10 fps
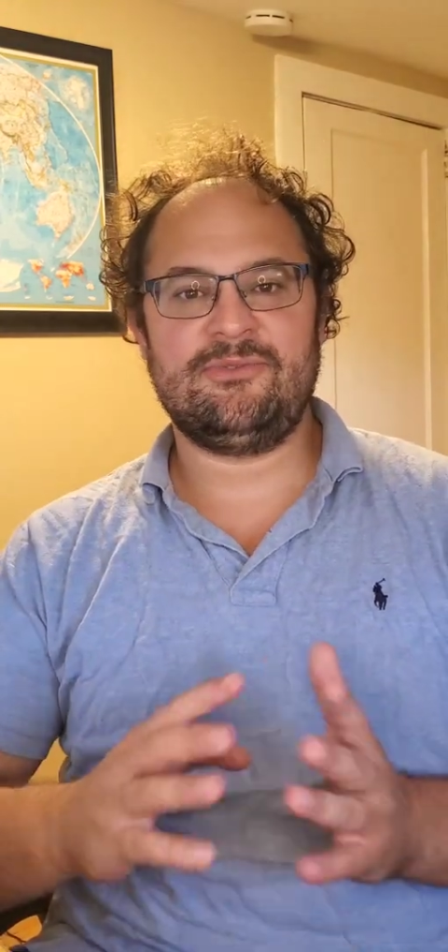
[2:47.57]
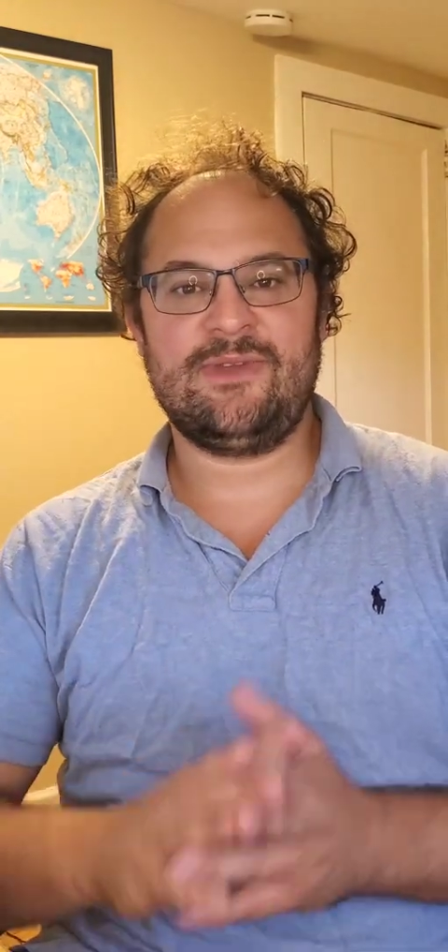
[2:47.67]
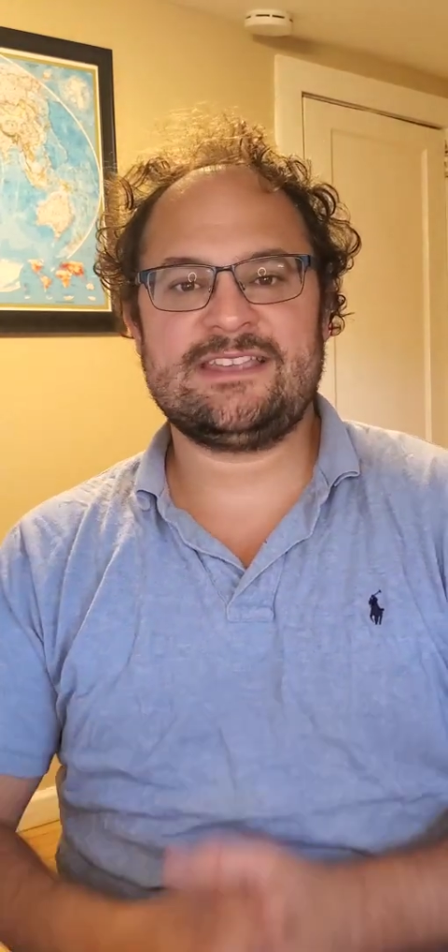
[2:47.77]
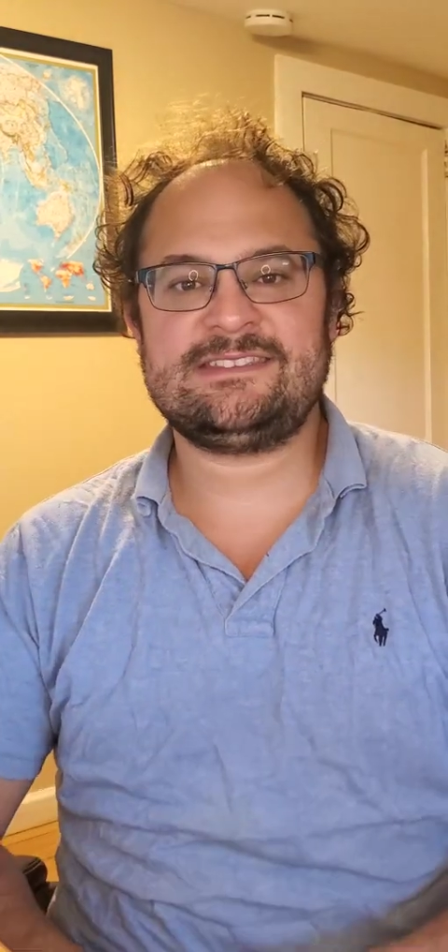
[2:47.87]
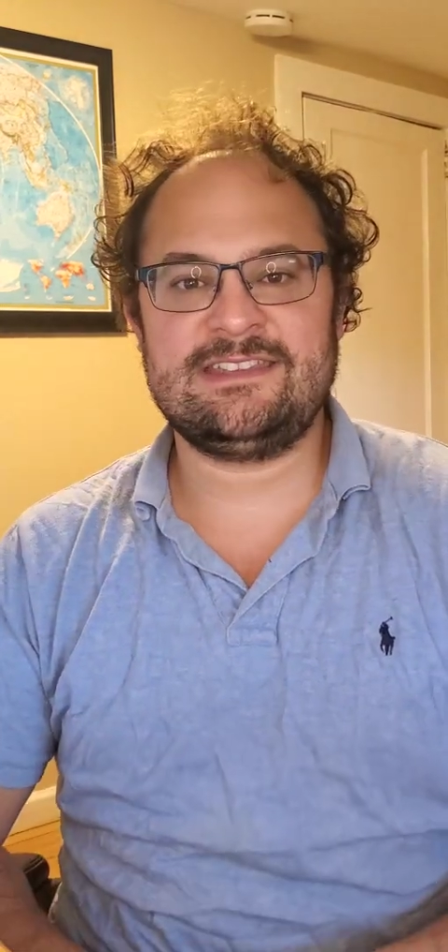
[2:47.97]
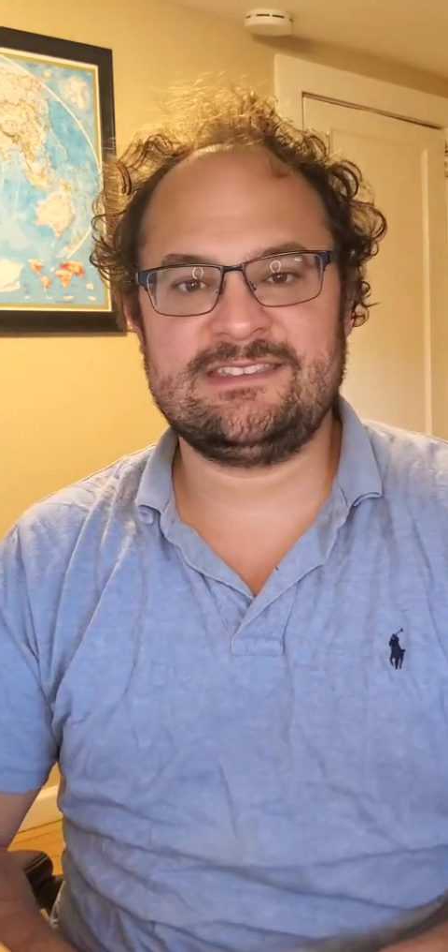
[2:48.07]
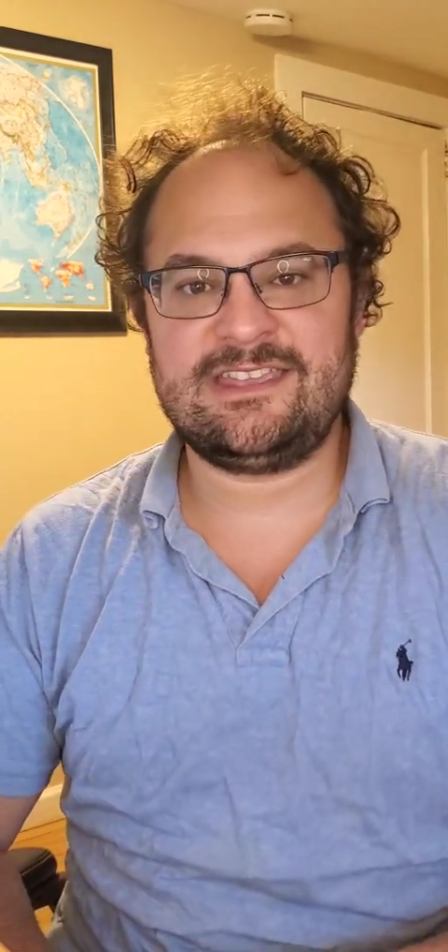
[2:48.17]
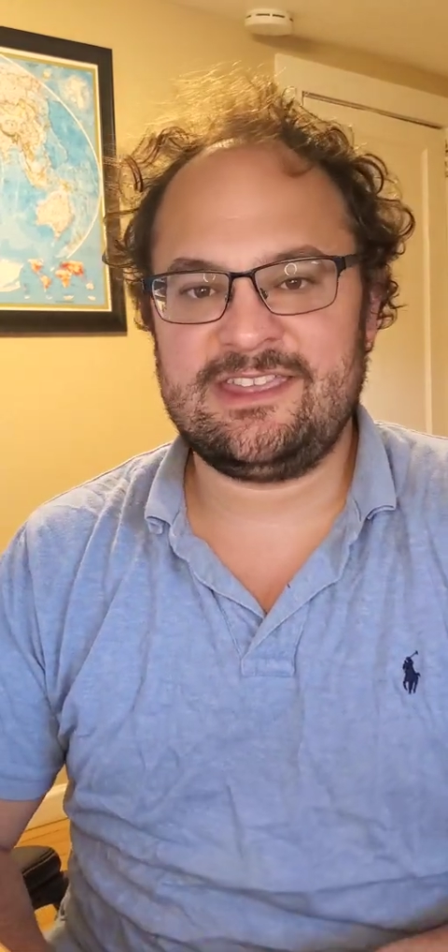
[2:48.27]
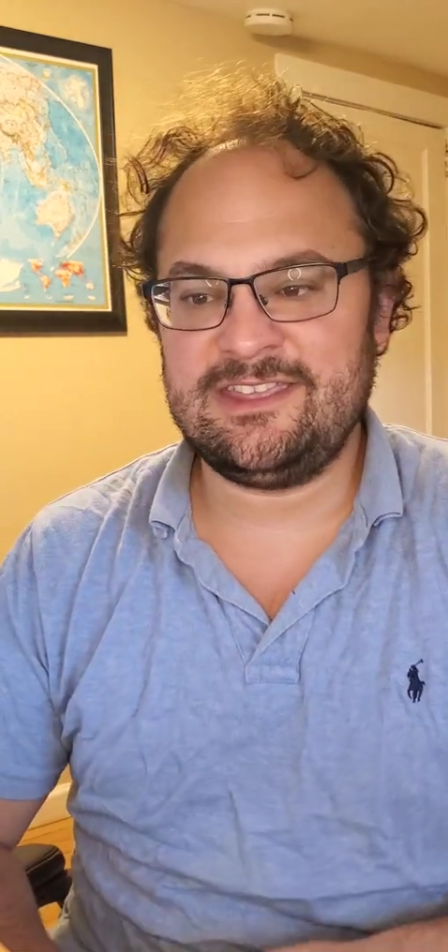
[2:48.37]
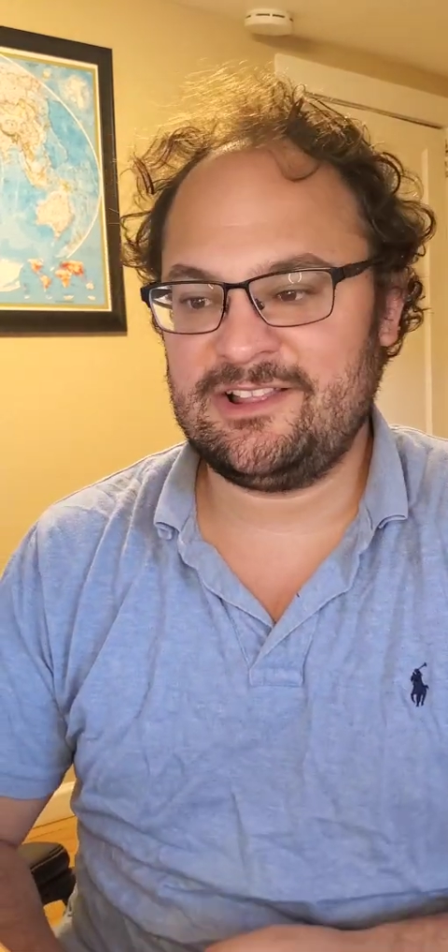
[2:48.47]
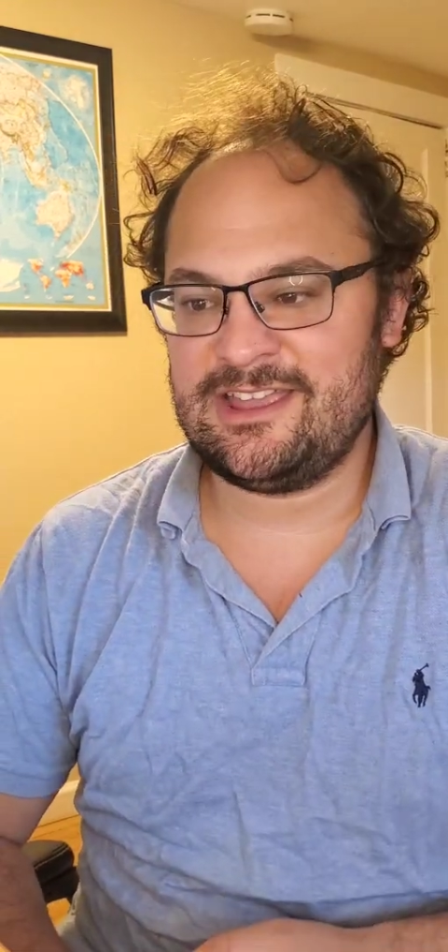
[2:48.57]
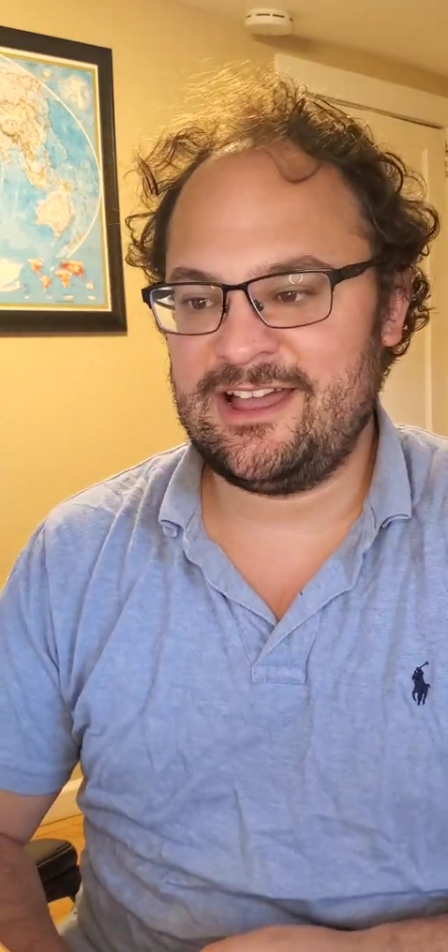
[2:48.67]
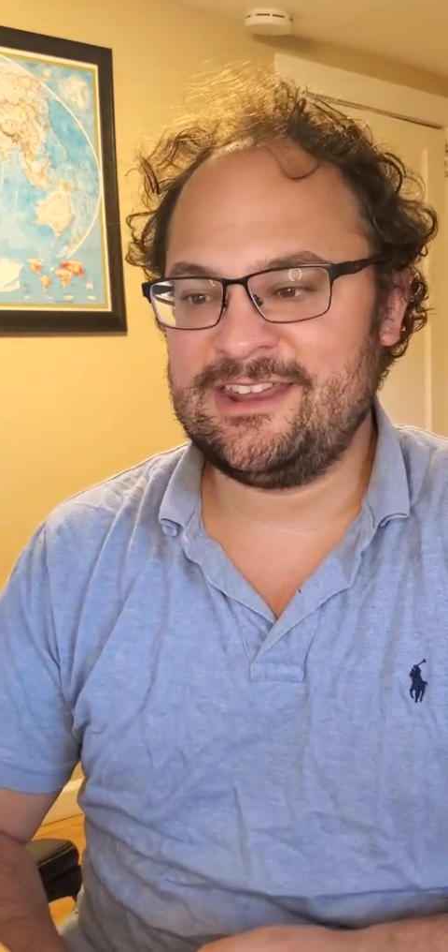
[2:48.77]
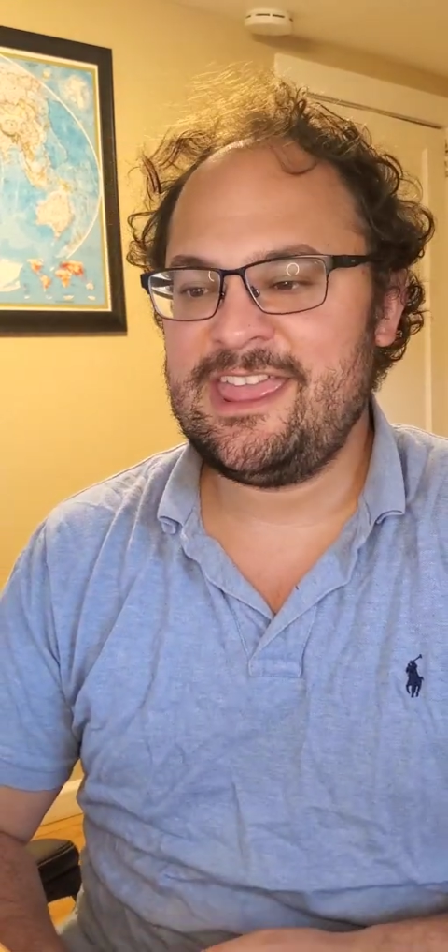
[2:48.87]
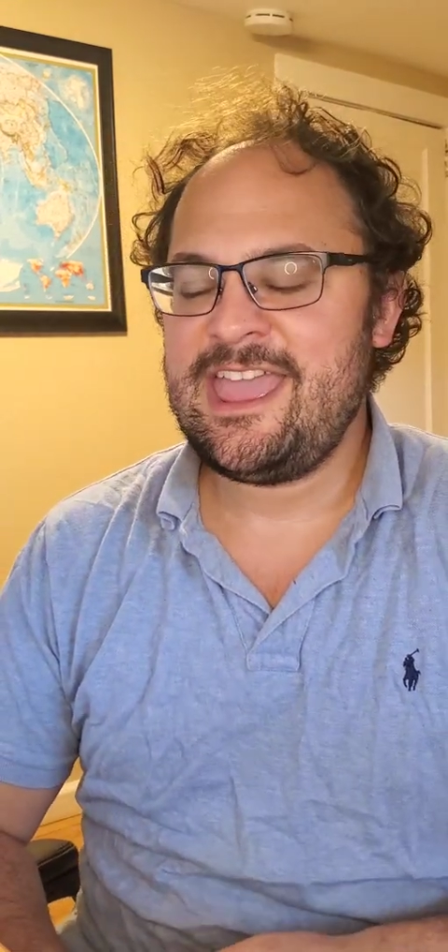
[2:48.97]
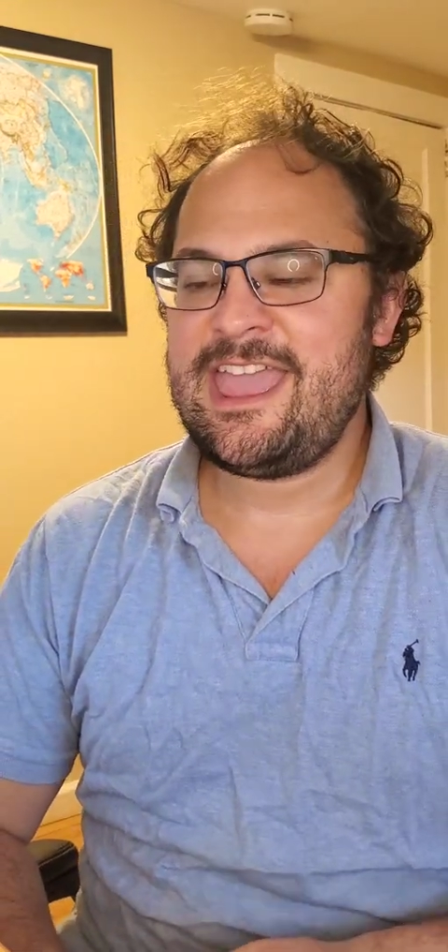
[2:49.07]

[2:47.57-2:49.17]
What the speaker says: invested into Hyliion.